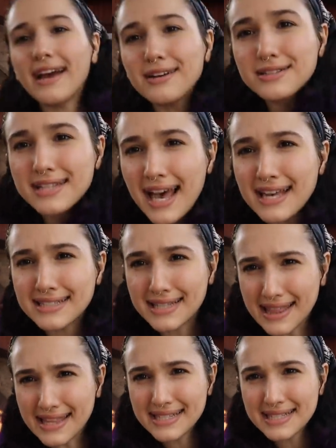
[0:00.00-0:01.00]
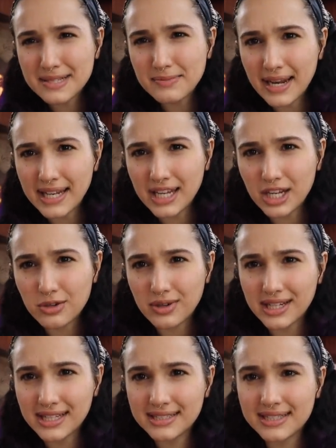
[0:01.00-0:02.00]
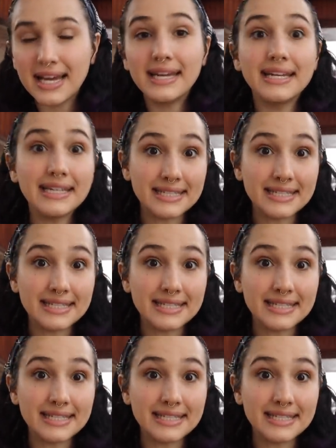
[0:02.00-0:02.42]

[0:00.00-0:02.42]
else has this many ingredients and